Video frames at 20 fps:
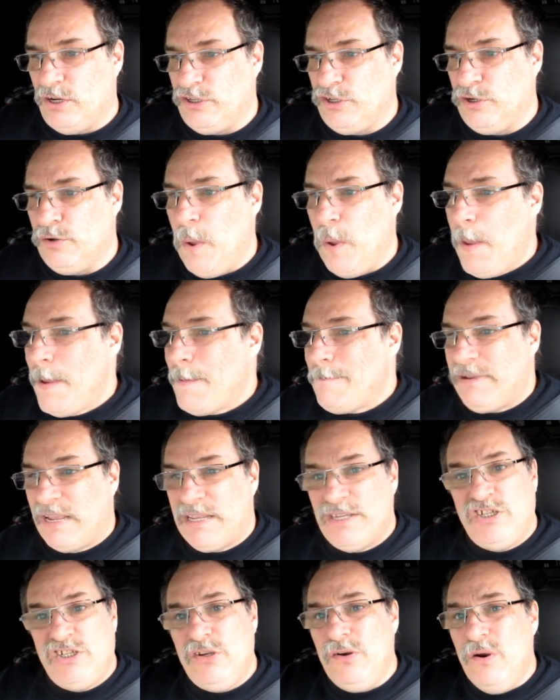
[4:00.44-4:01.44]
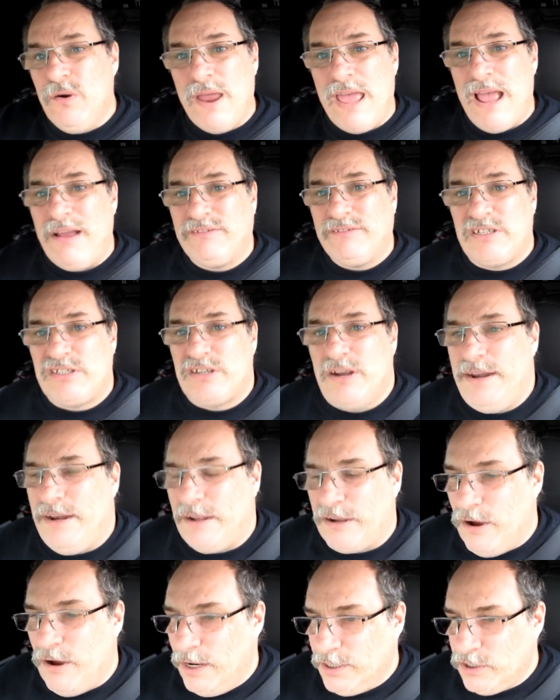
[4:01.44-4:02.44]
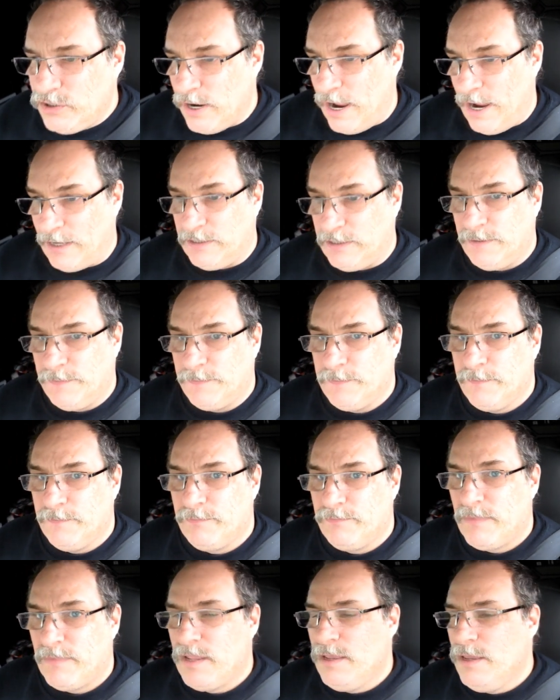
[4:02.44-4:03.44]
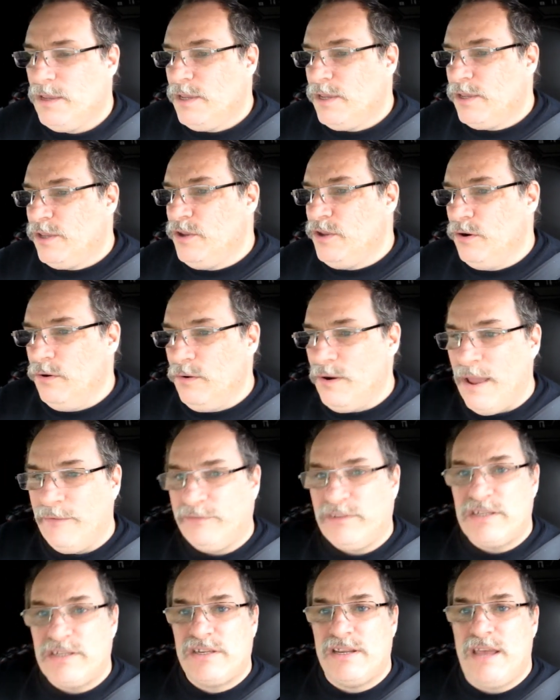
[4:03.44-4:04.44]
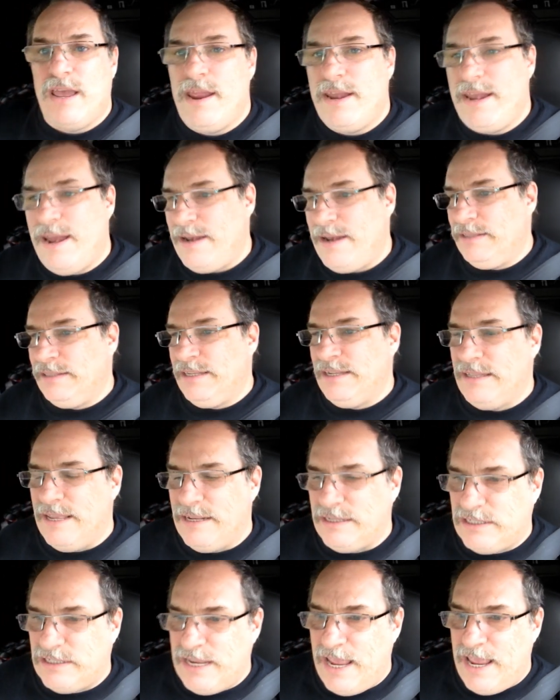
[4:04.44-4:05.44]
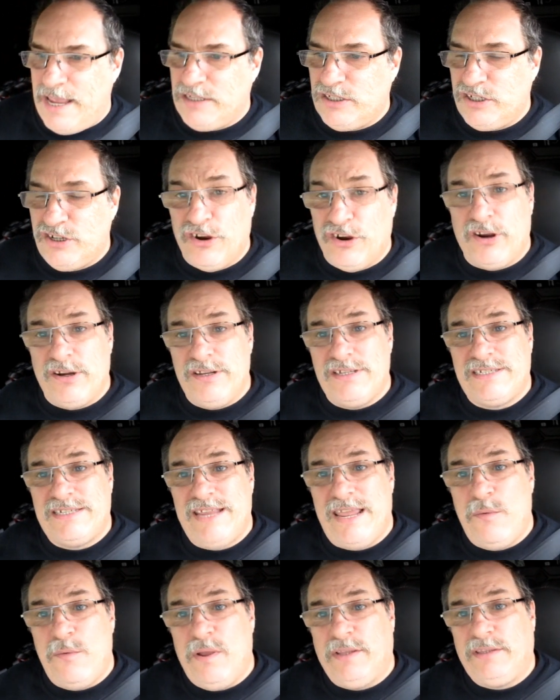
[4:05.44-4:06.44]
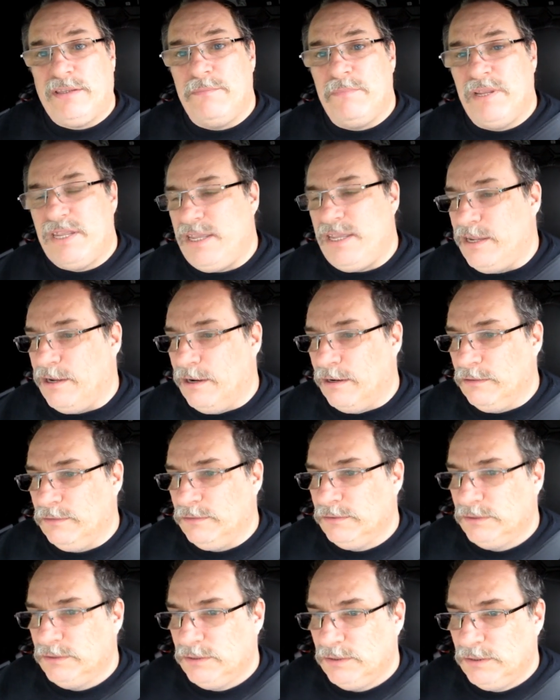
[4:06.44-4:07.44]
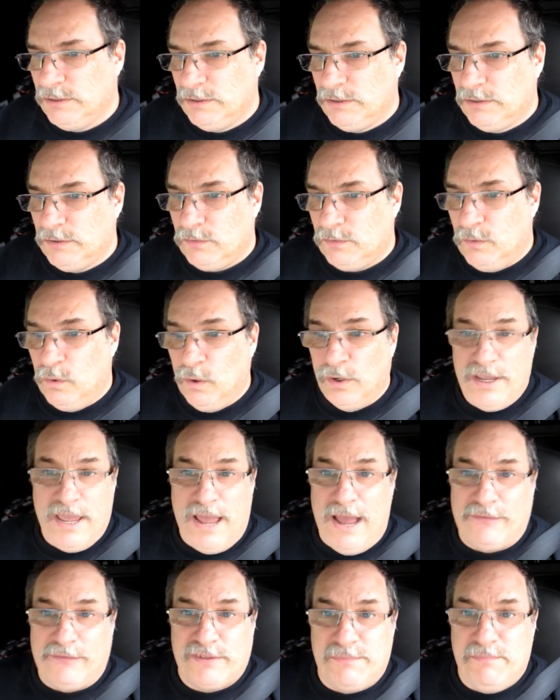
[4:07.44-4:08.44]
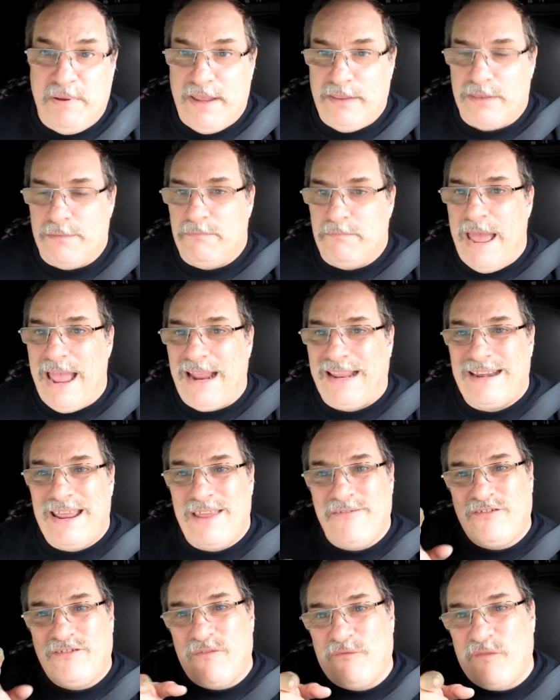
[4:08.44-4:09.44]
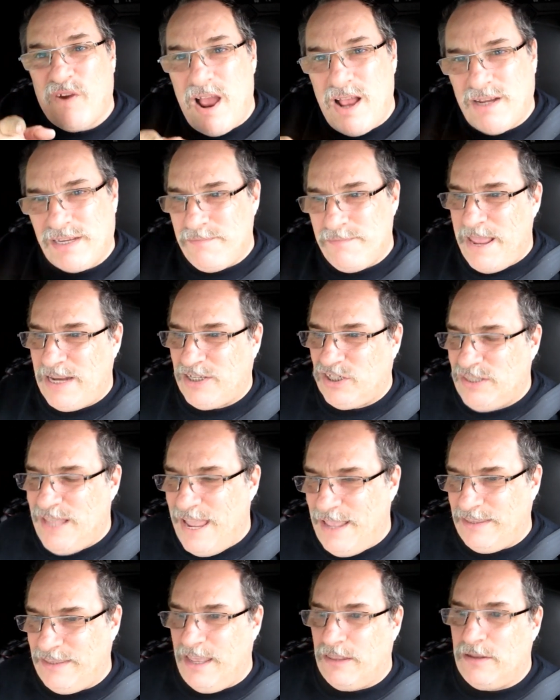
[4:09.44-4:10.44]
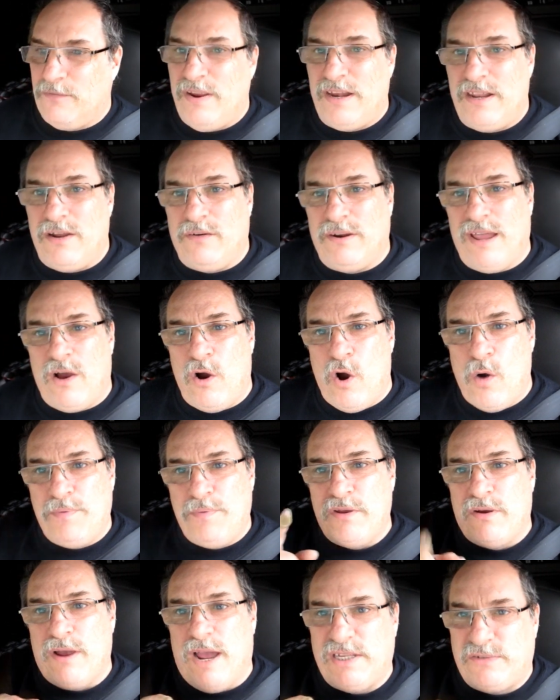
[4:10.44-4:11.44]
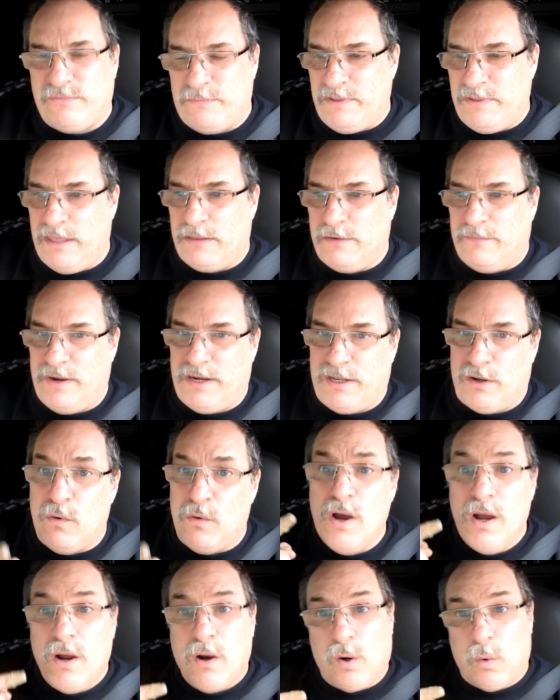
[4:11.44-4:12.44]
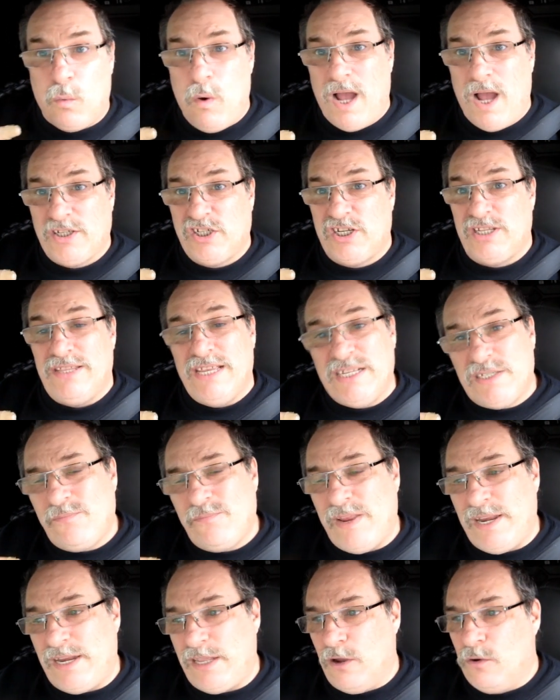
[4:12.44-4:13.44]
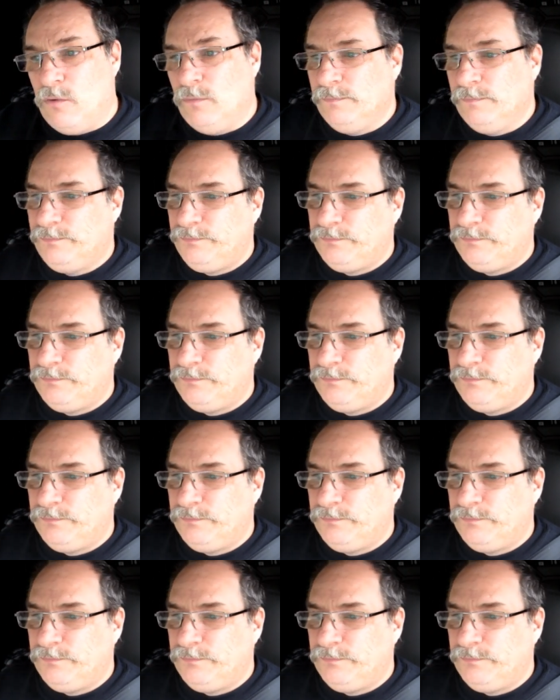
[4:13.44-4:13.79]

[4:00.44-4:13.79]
on you because you don't have to sign a contract. You don't have to sign anything that says you're going to stay with them a year or you have to pay them back. And I forgot to mention that in the other video, and I hope you guys from the other video are watching this video